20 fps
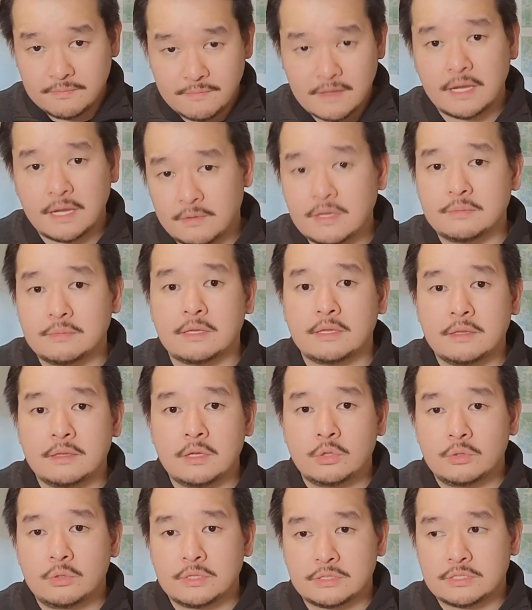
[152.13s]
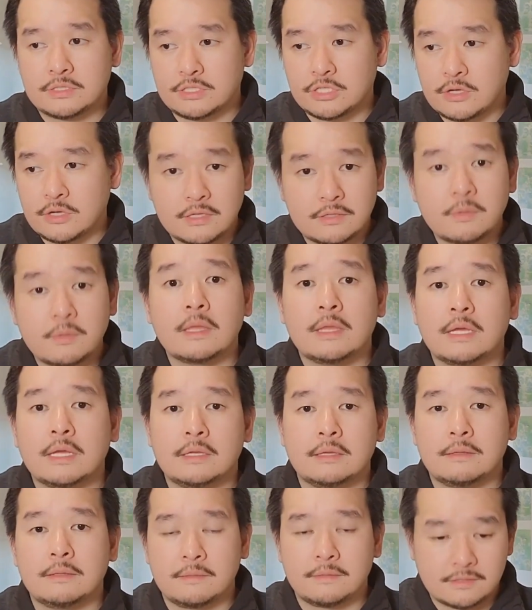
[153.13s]
However, according to the current market,
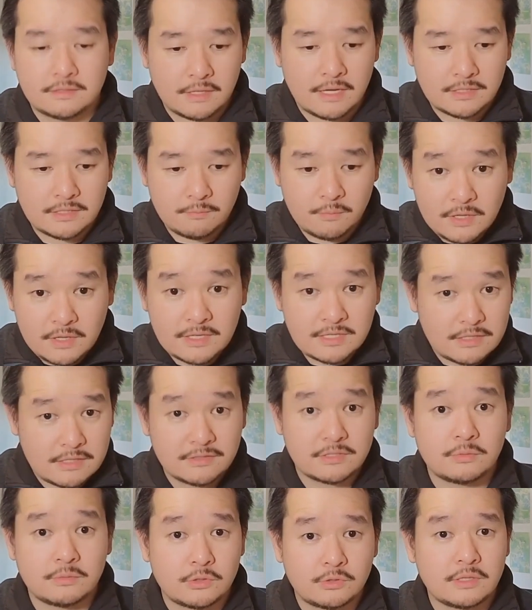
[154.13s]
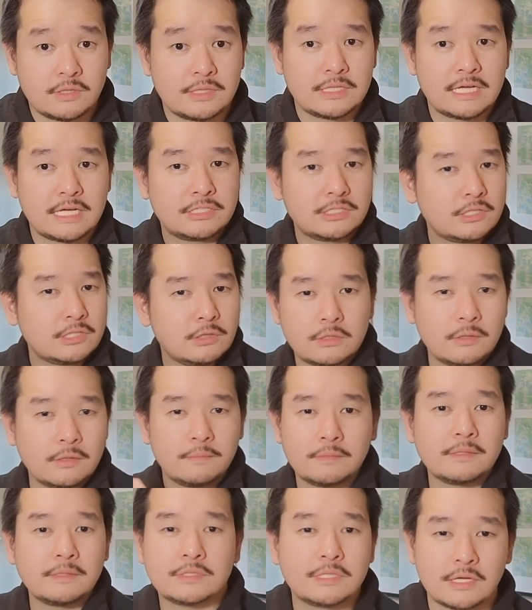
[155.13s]
not the market in February next year,
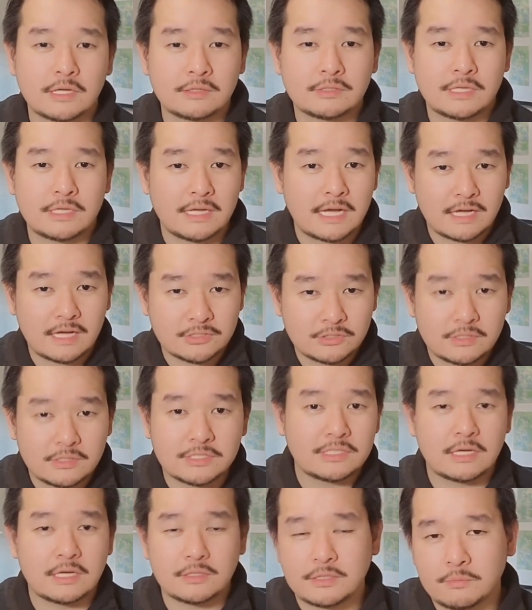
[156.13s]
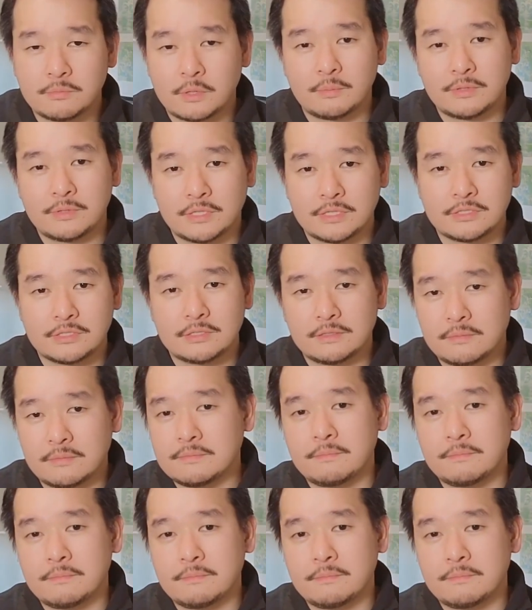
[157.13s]
sellers can actually sell their properties.